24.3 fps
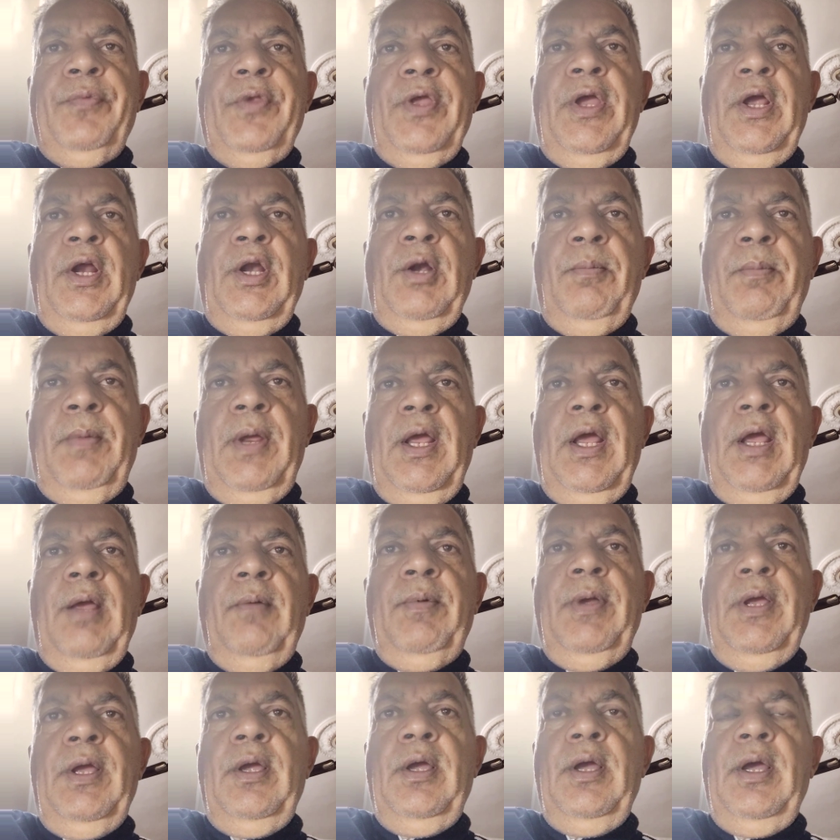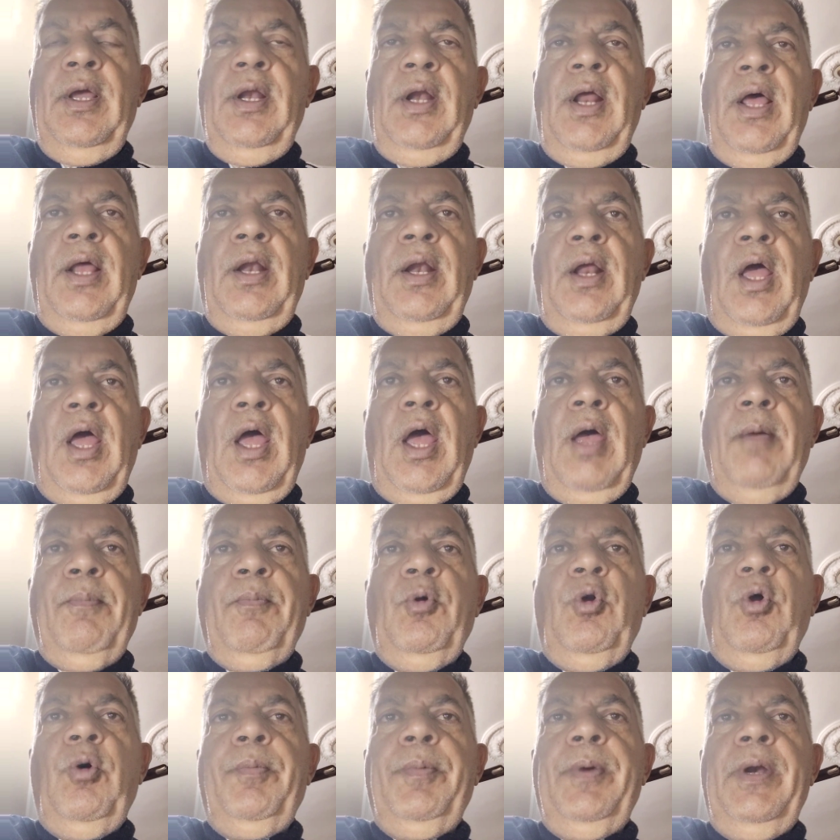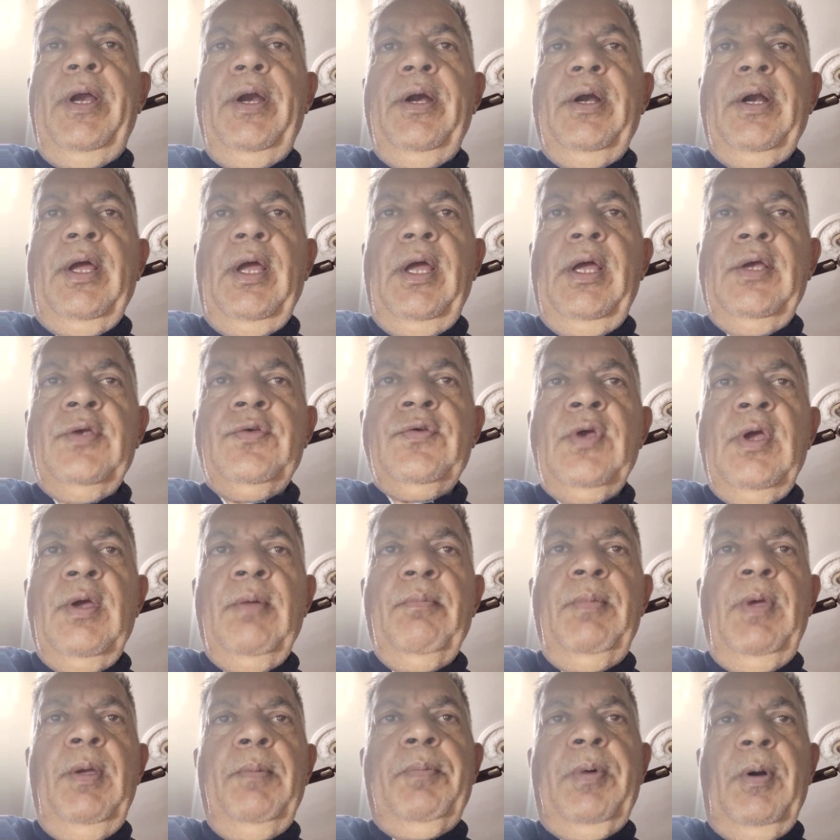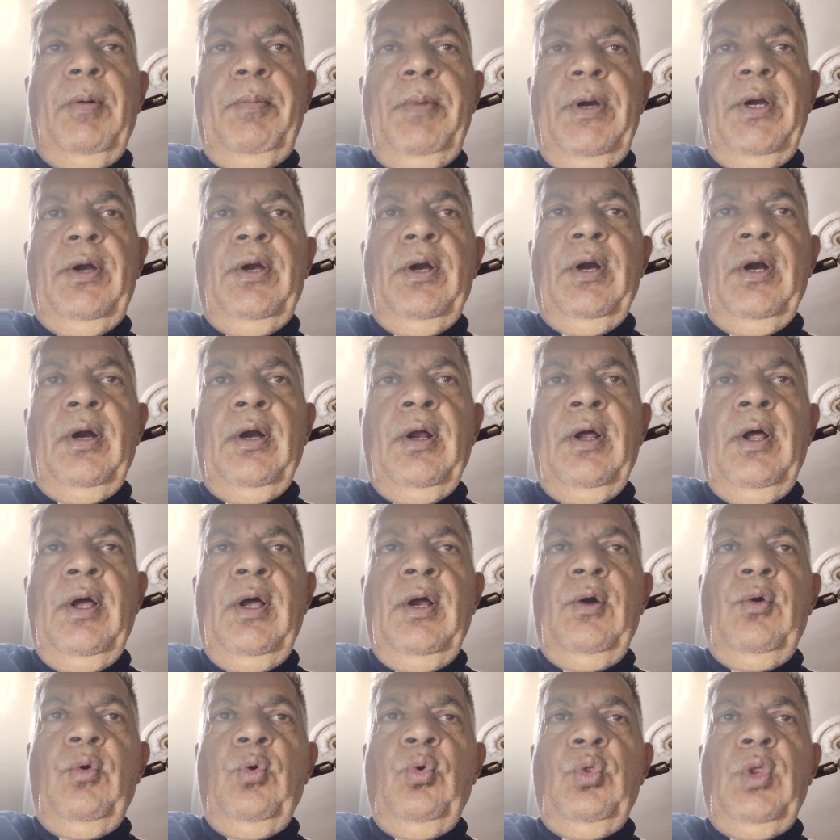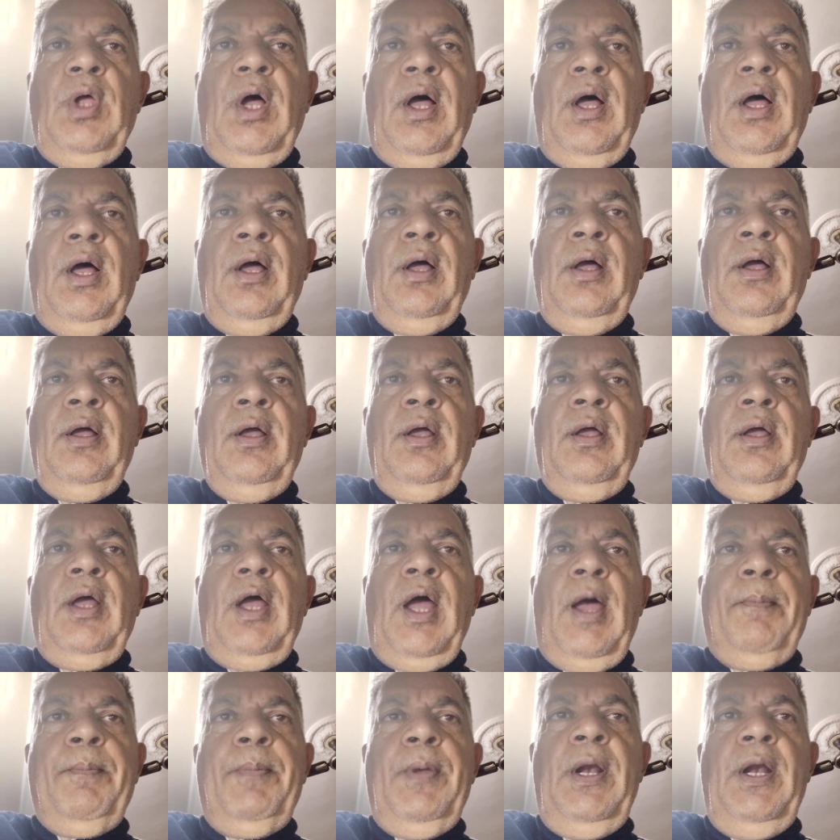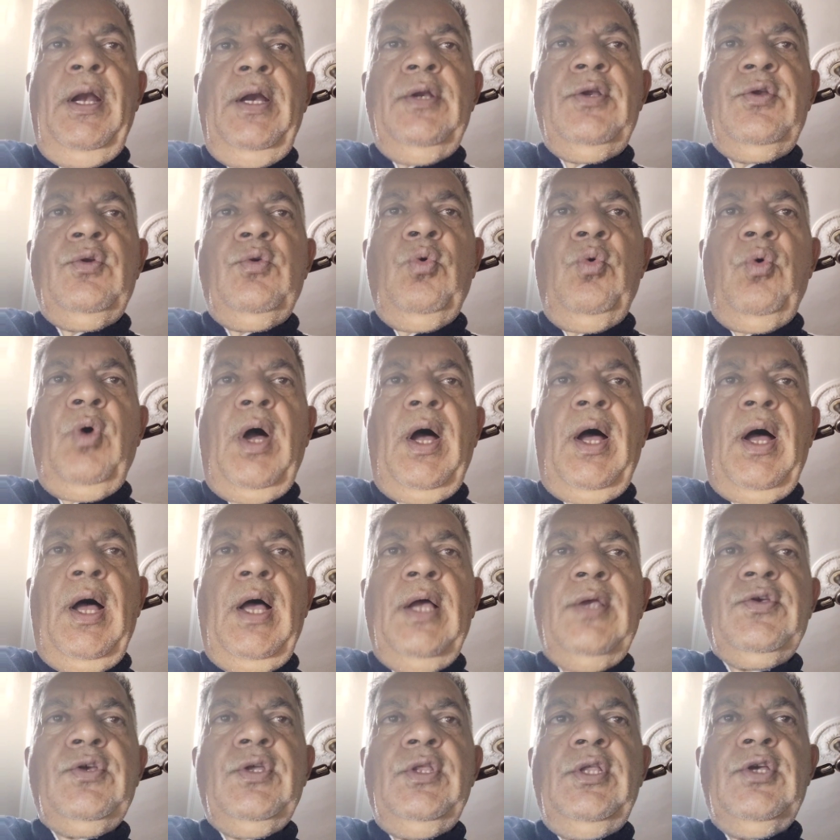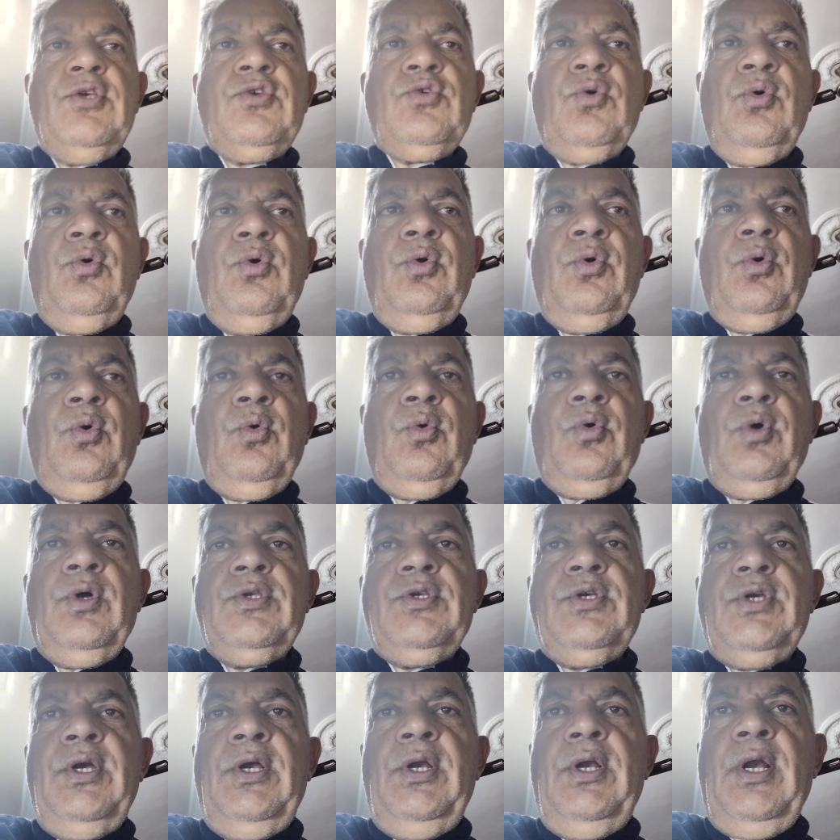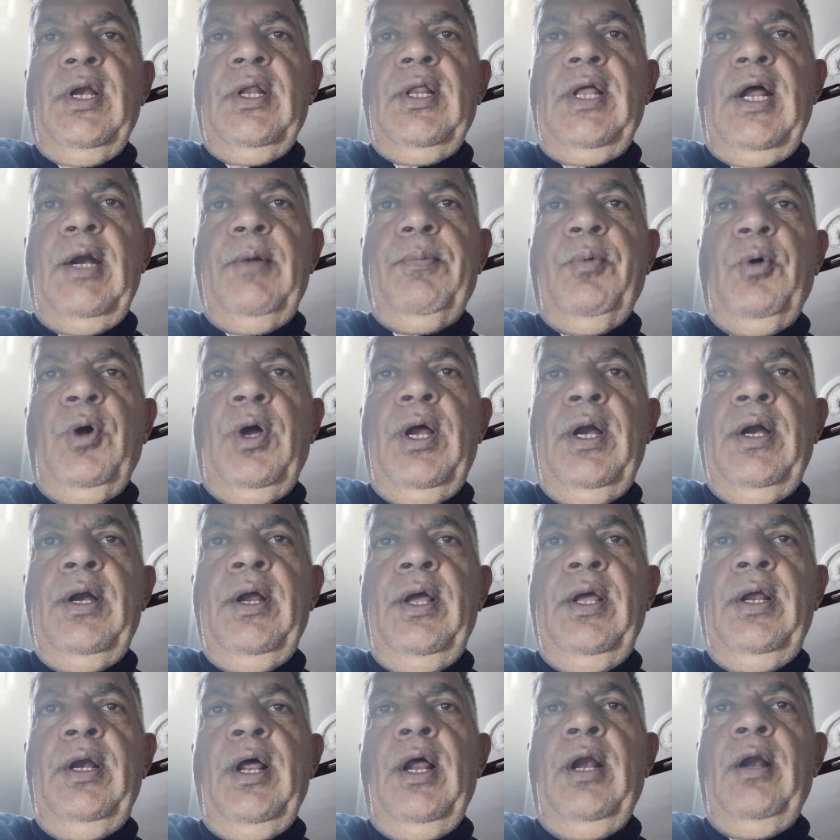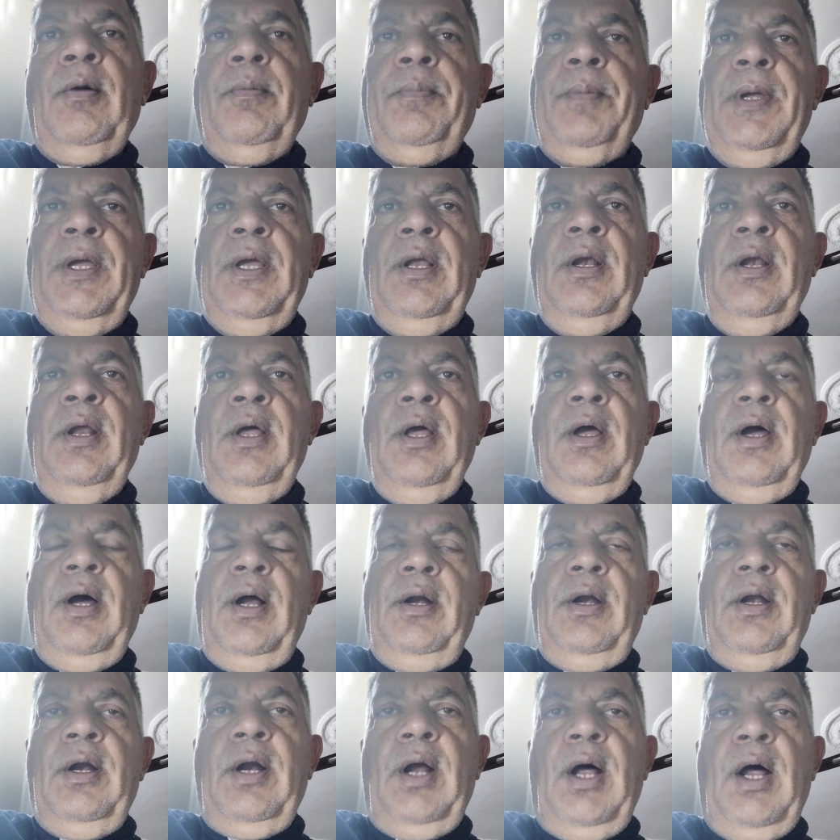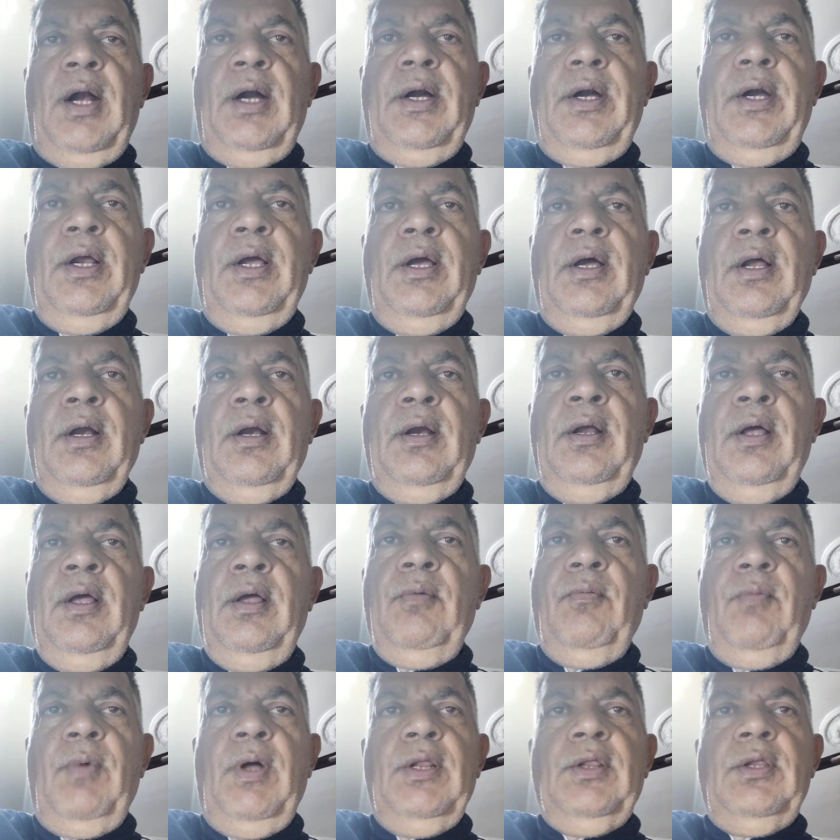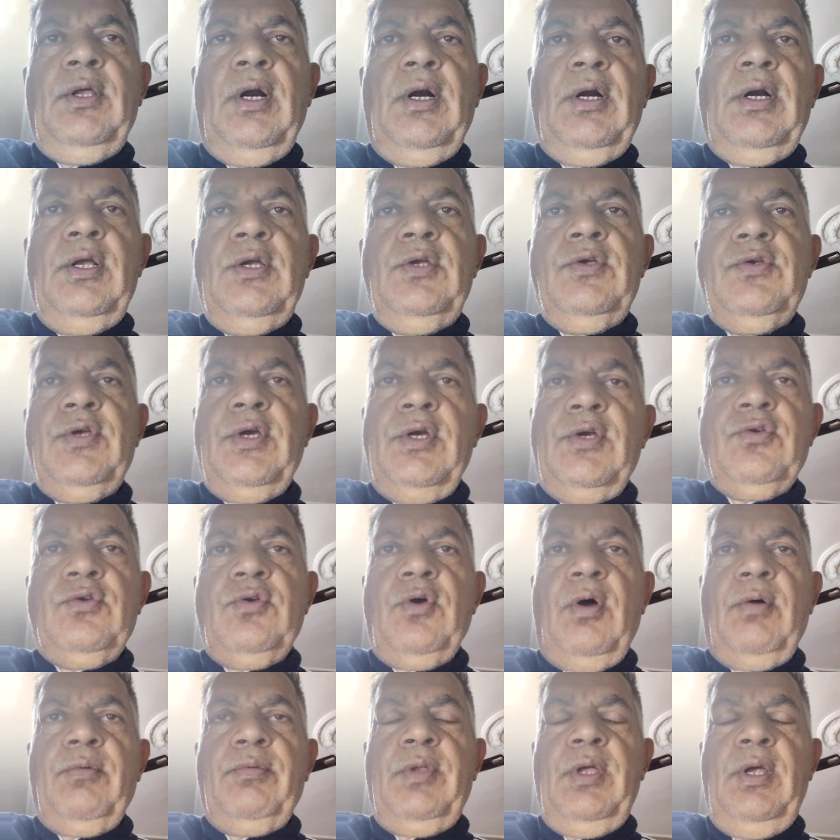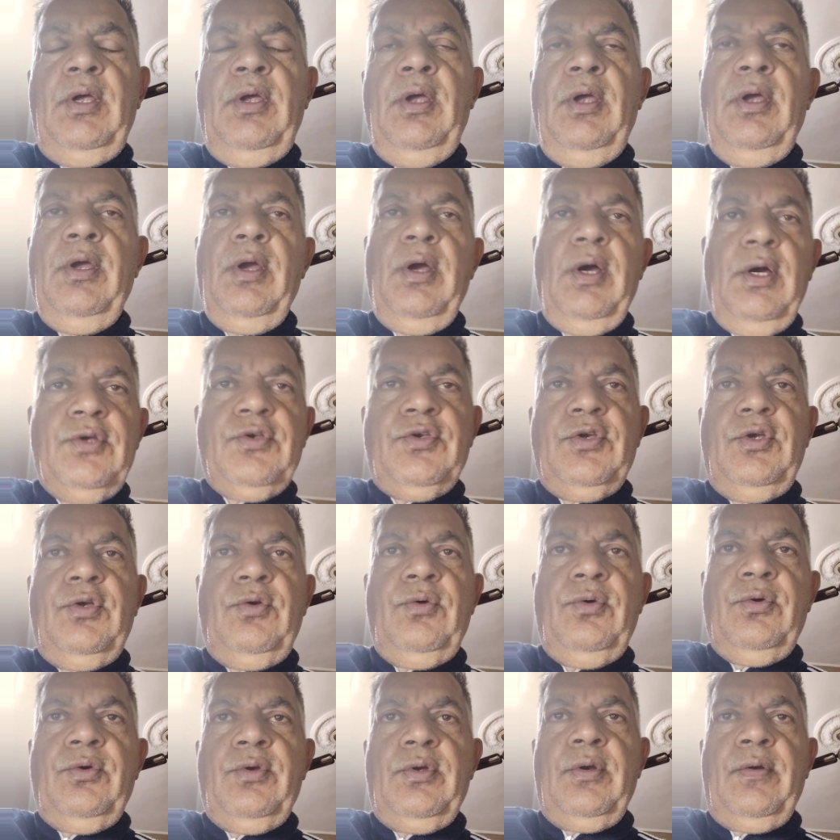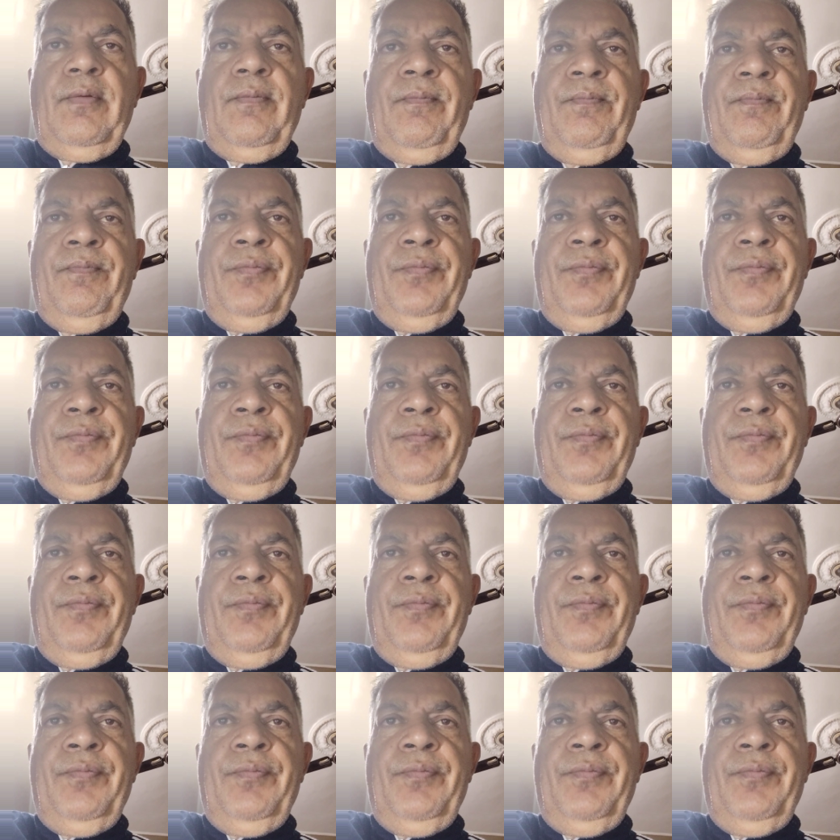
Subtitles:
It may be, in an appropriate case, be permitted to the appellants to ask this court to consider that point in an appeal under Article 136 of the Constitution.